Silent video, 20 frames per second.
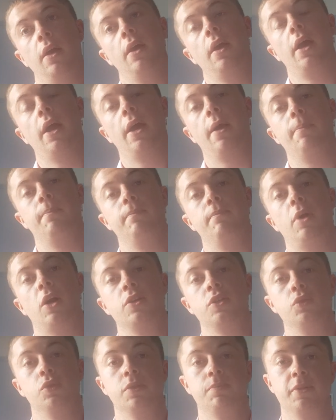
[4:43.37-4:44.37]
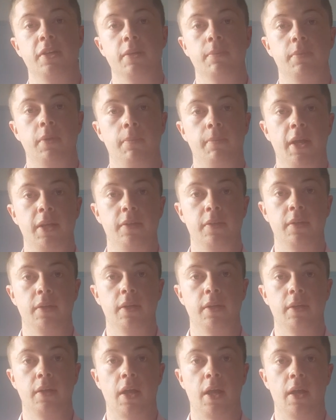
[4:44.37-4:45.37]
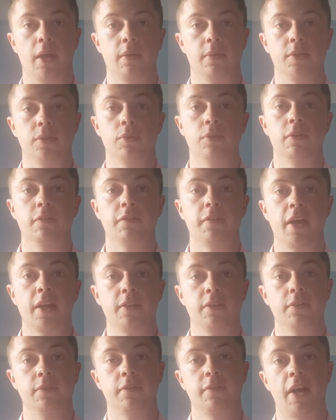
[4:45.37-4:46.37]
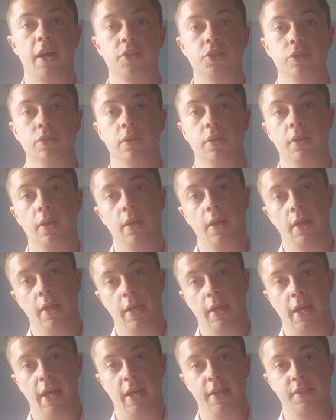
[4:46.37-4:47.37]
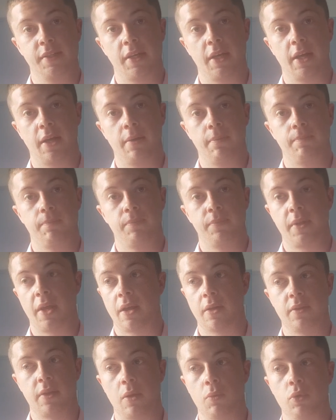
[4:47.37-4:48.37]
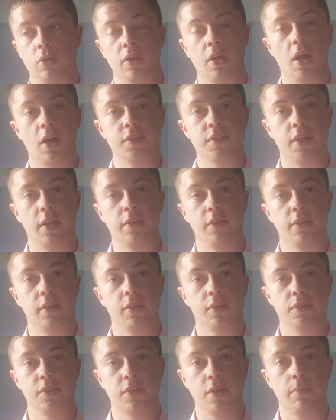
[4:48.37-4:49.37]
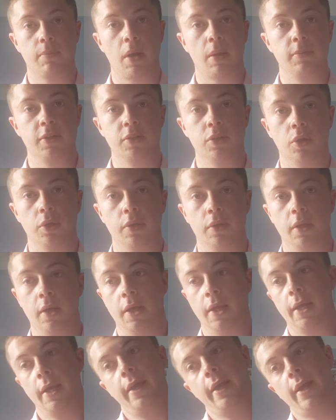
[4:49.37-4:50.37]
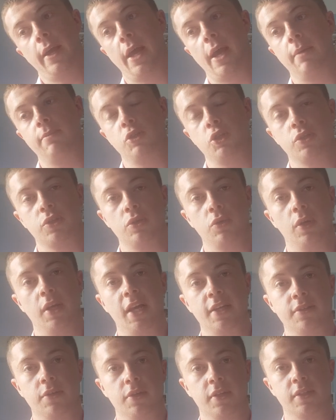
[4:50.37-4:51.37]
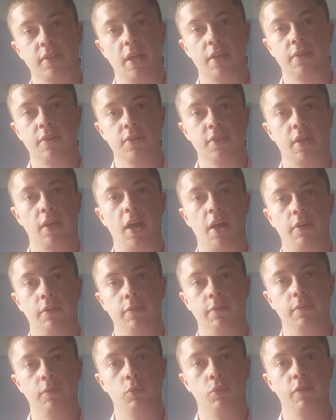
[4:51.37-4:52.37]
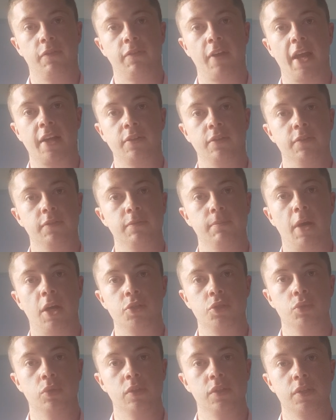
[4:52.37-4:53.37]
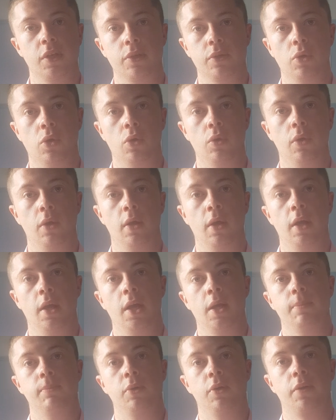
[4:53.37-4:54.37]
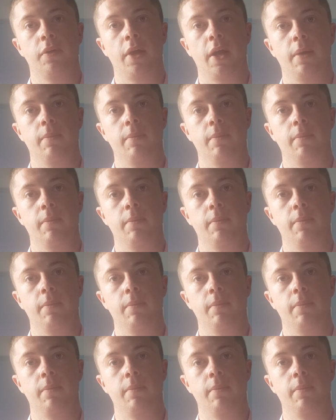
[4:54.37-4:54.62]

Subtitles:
modules be implemented to an effective fashion, as they wouldn't cost anything because they're probably done just to a lesser extent. There's a lot of reflective modules I know, but